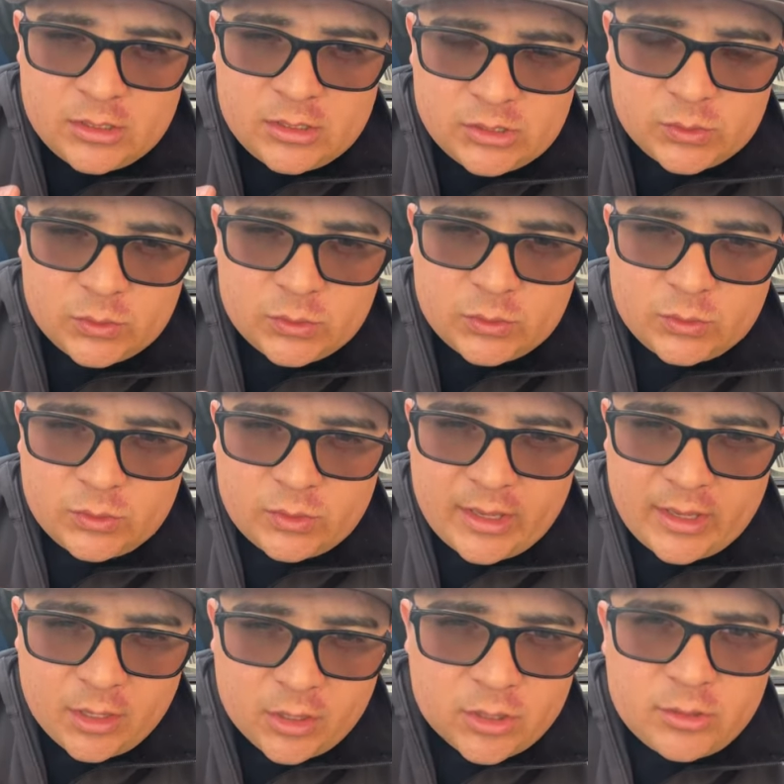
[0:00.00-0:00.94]
to
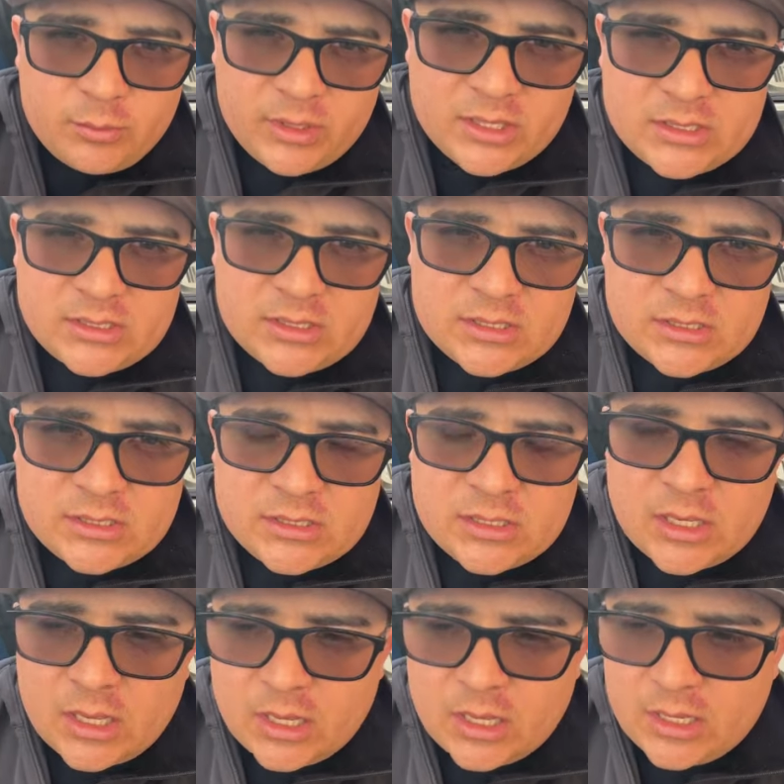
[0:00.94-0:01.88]
a good
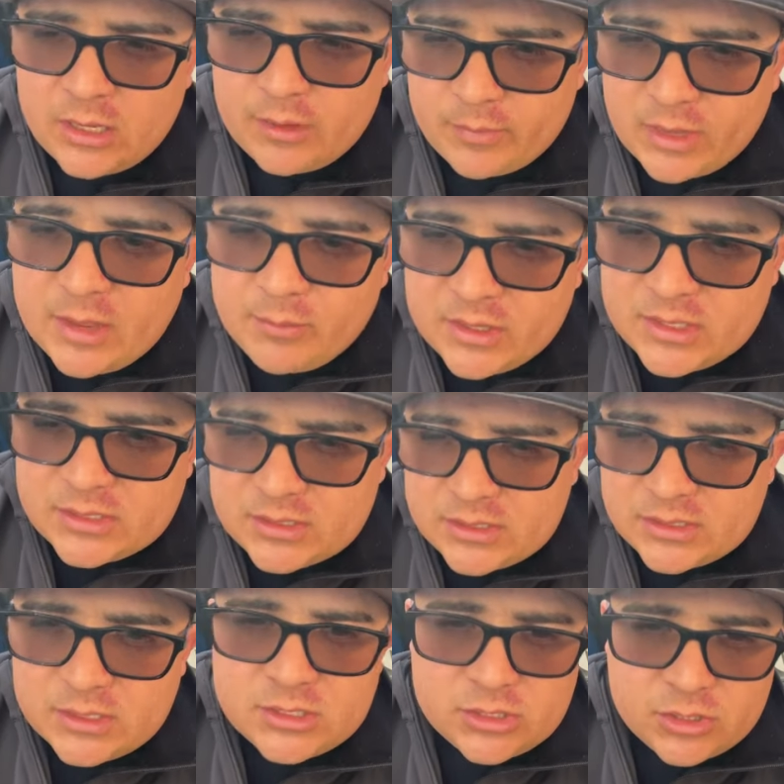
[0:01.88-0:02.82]
business uh, my
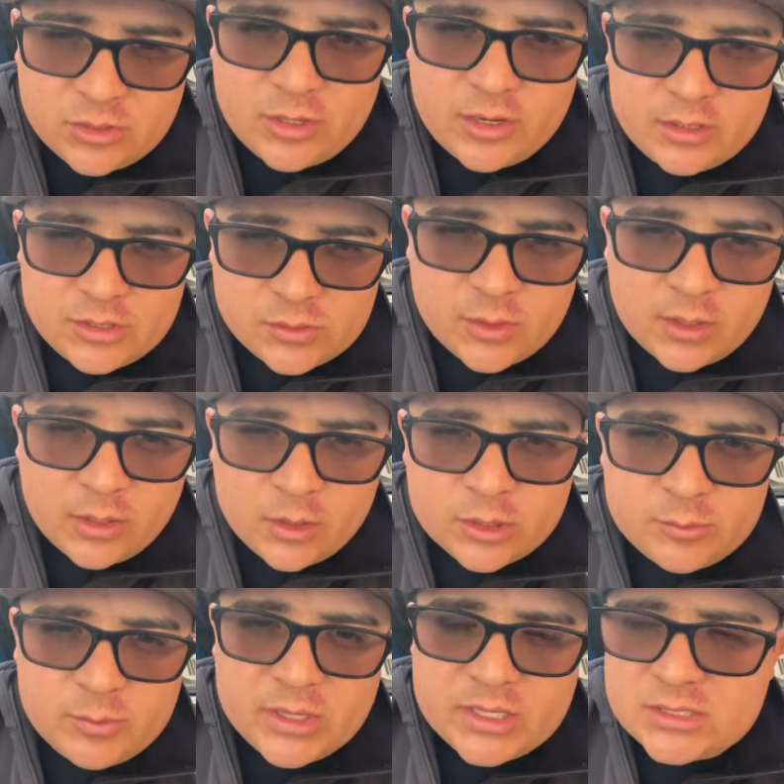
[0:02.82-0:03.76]
business is turning to a
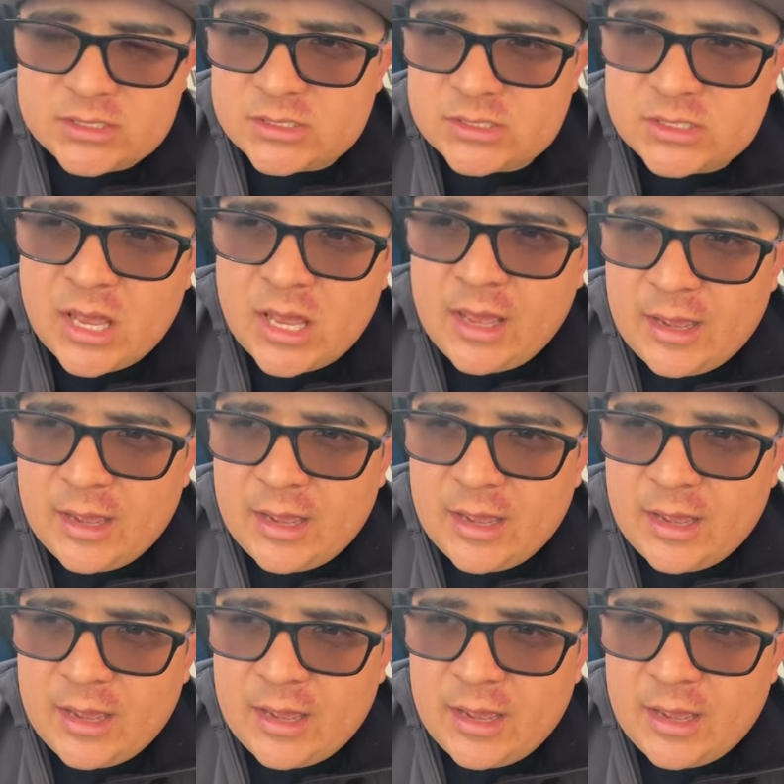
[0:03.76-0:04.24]
good business